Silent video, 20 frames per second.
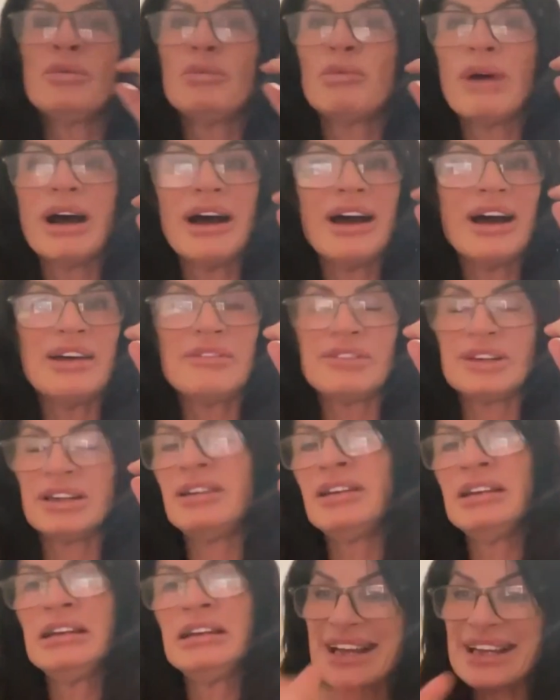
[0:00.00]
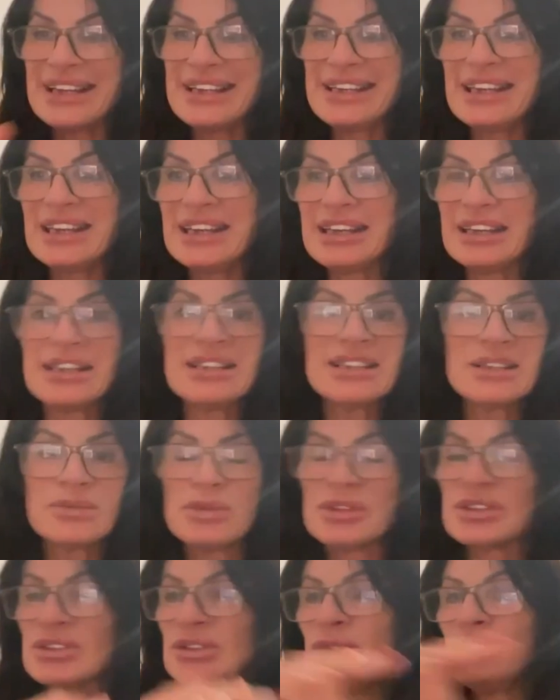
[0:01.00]
whatever. Psychic is
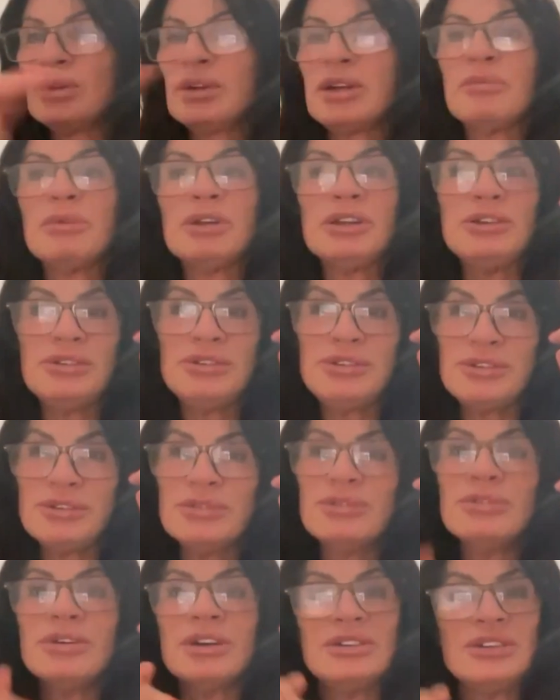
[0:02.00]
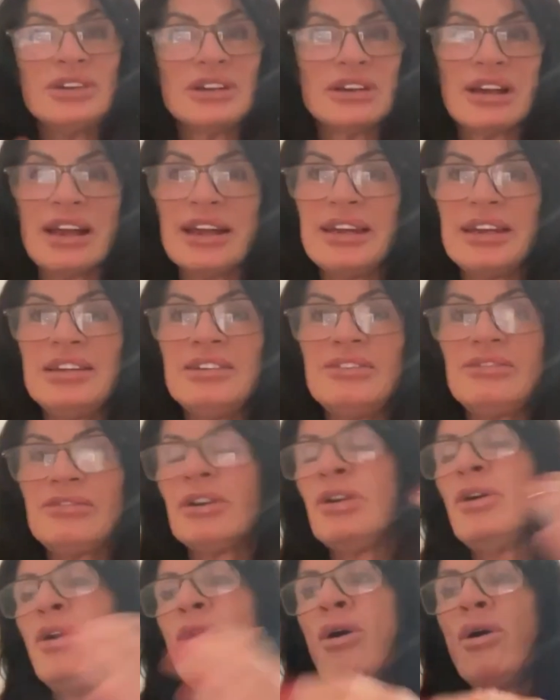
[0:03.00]
what's going on about you in your life,